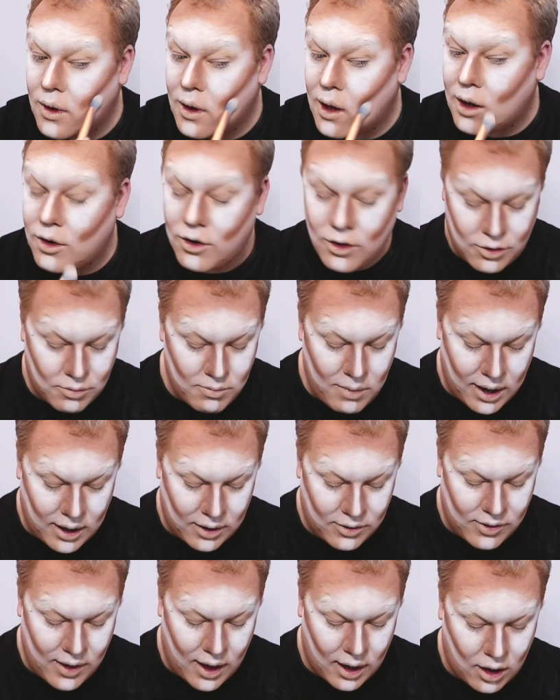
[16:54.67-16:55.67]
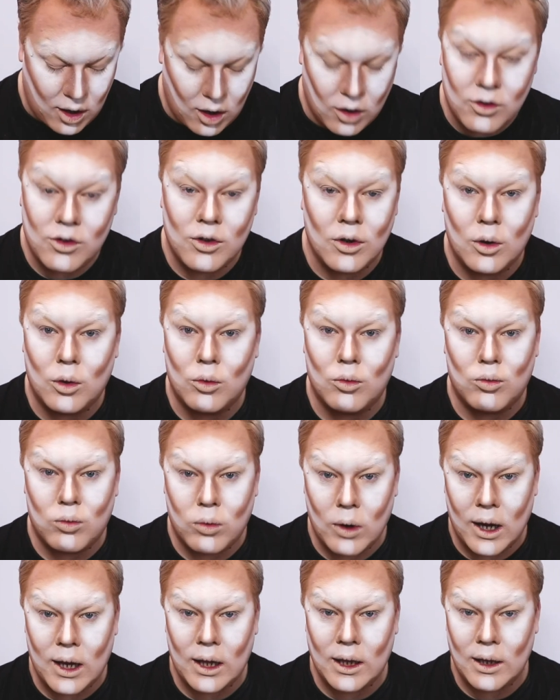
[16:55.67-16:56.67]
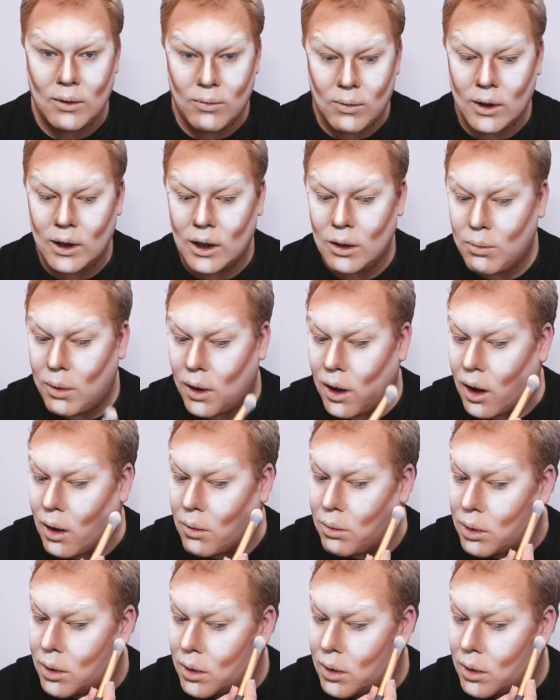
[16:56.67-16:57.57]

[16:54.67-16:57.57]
It just makes that contour really, really pop.